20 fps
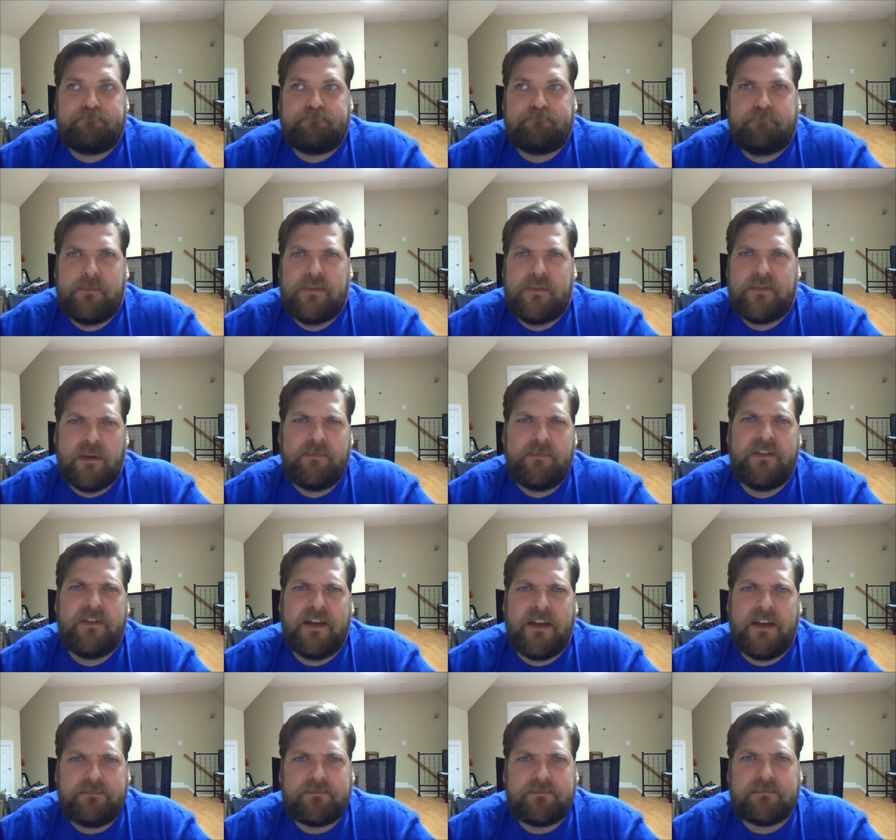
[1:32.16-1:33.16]

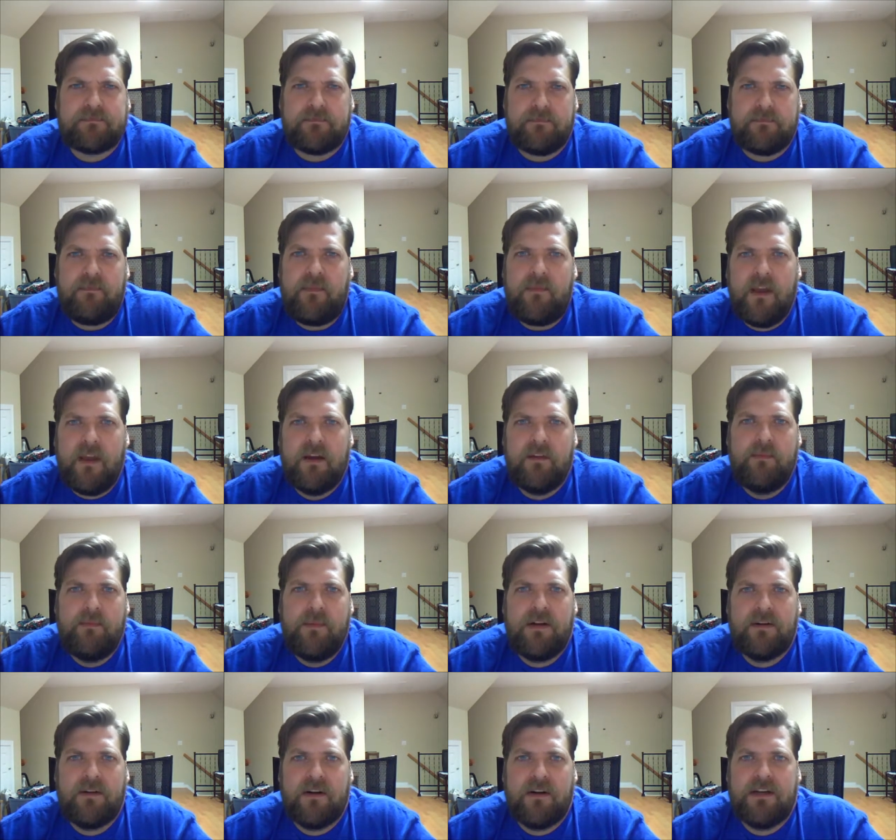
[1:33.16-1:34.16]
subset of
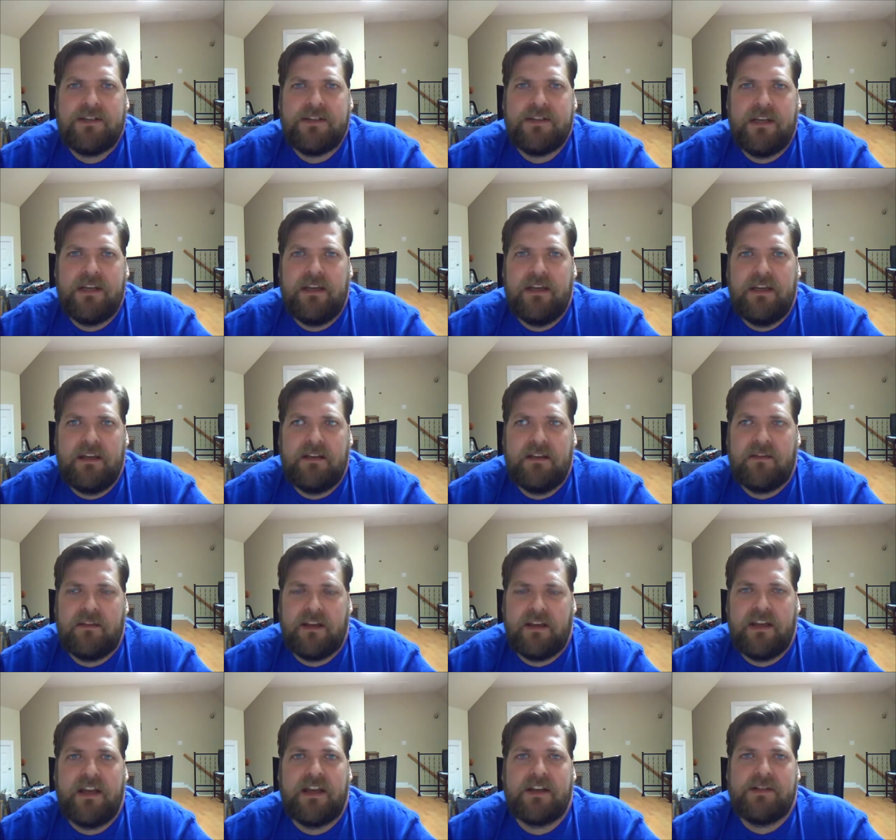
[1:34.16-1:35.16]
meteorology, and it's a
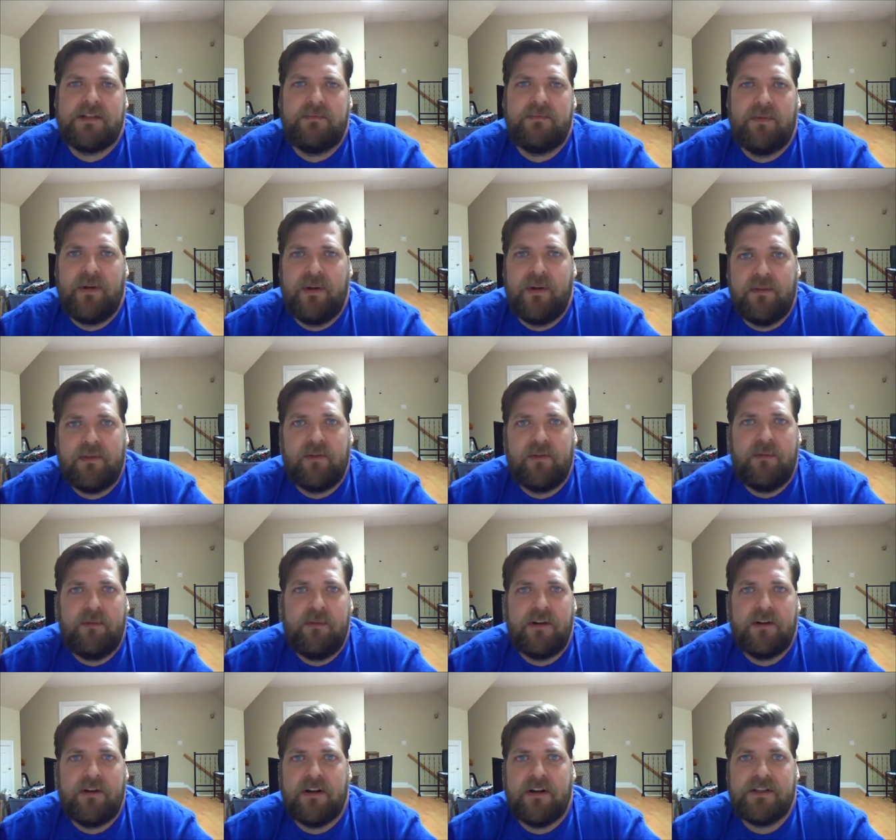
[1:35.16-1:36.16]
connection point between
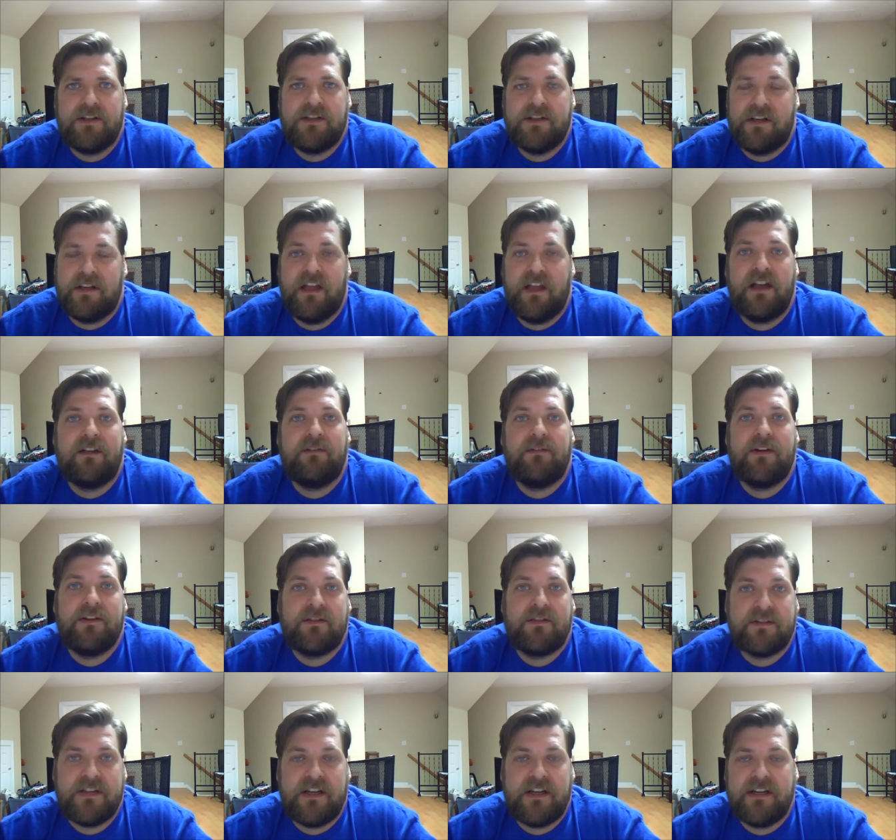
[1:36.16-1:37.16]
meteorology and a lot of other
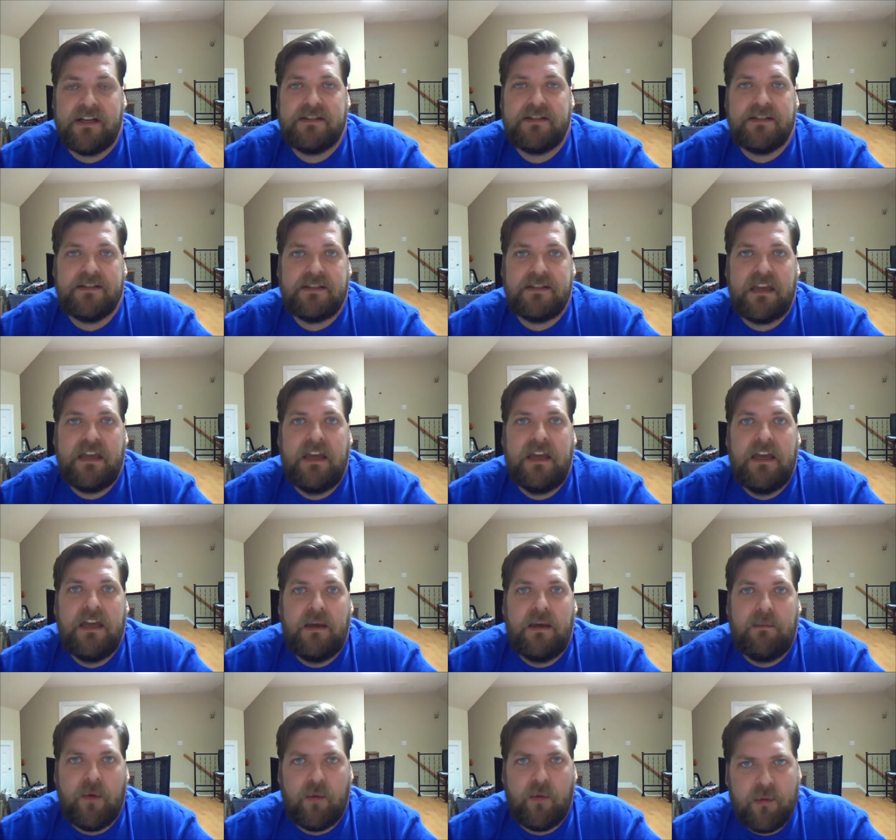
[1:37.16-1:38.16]
sciences.
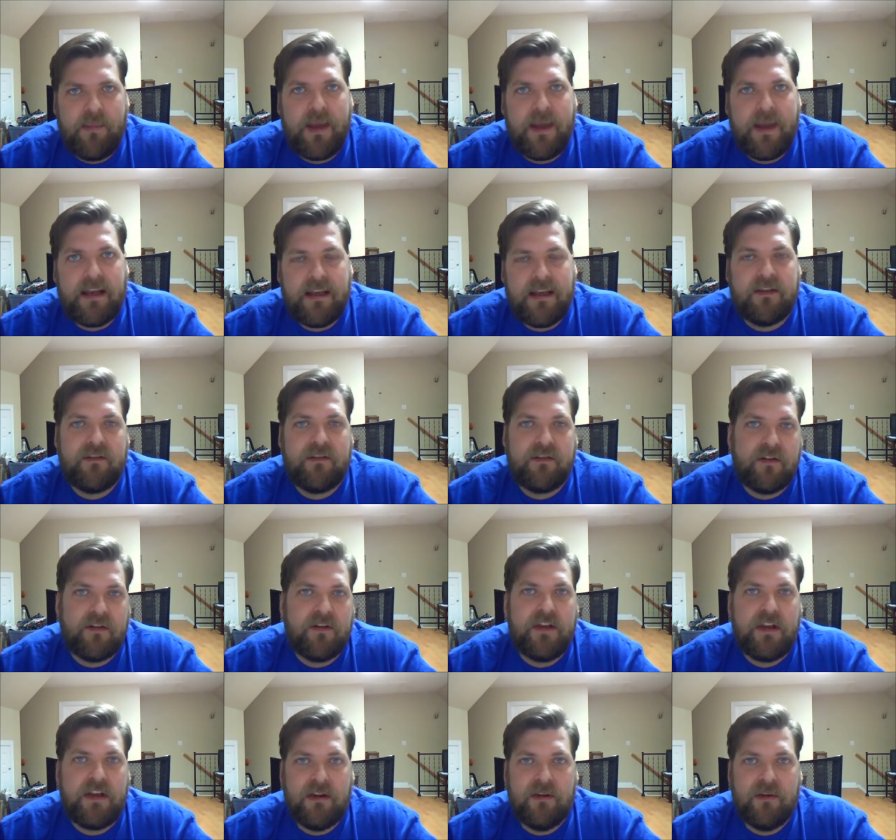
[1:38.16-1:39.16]
But we're mainly concerned
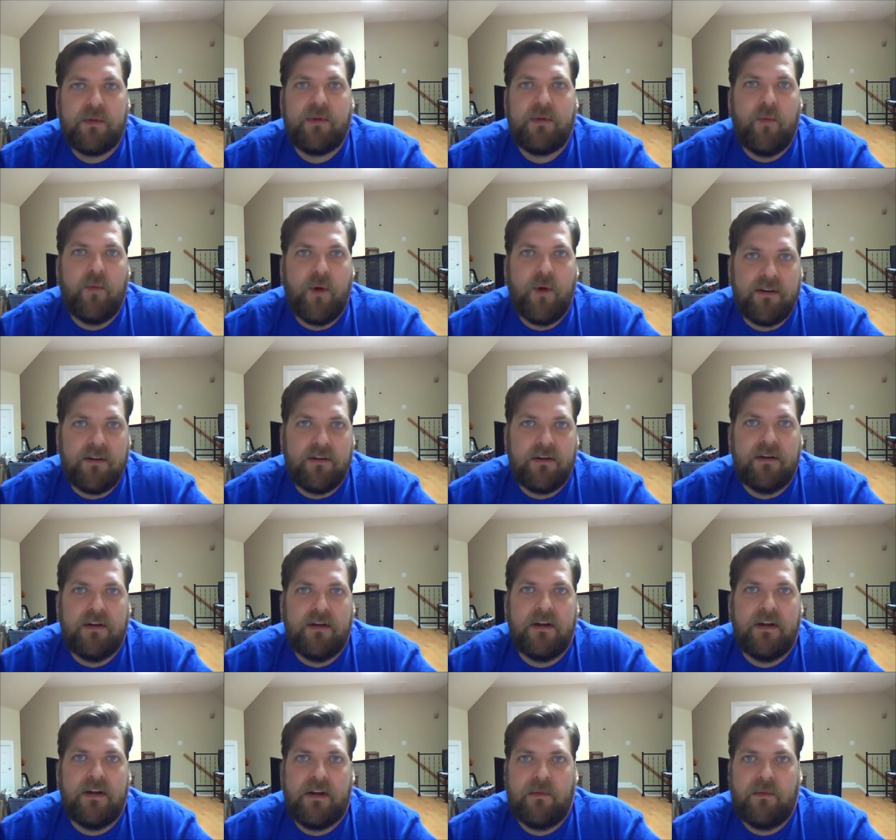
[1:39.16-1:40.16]
here with the weather.
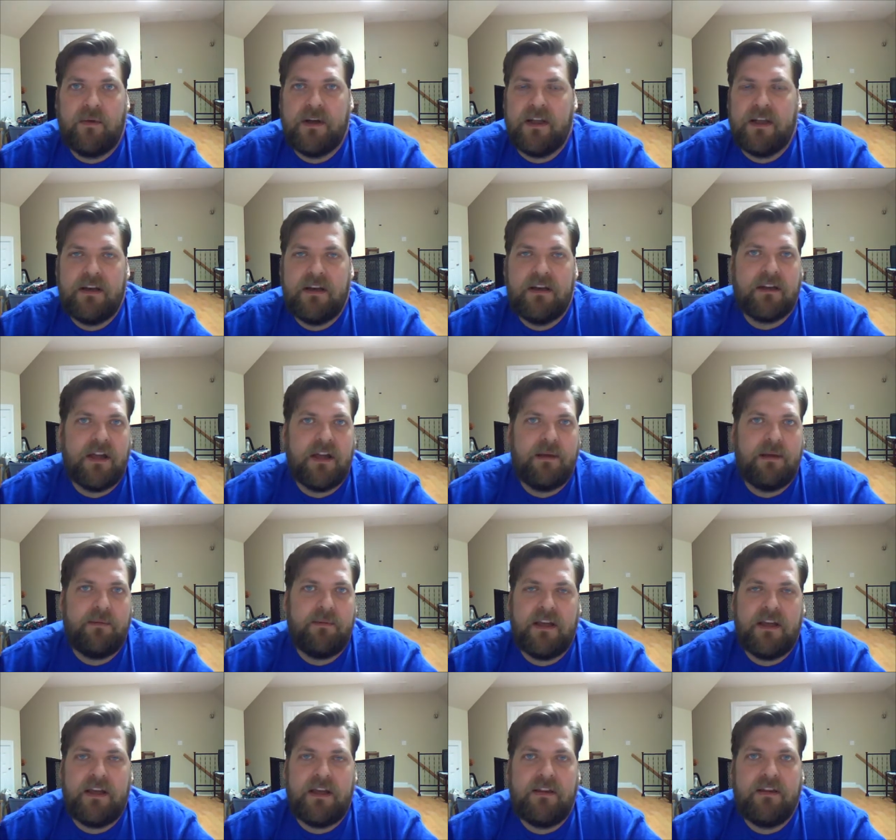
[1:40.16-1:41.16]
We'll get into climate
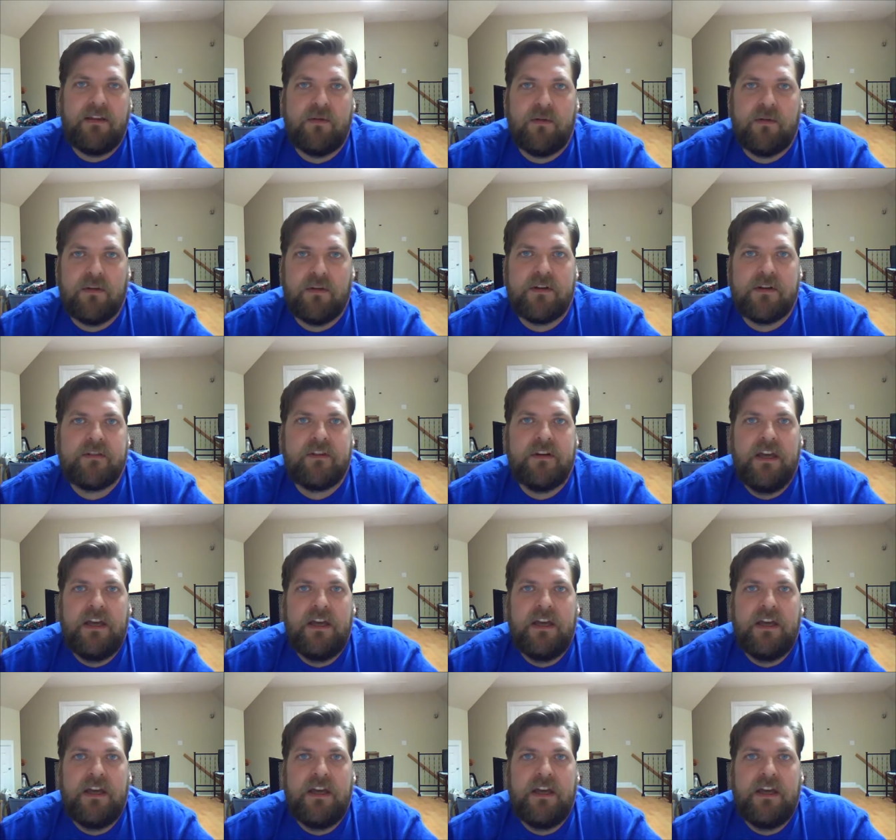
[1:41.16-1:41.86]
late in the course.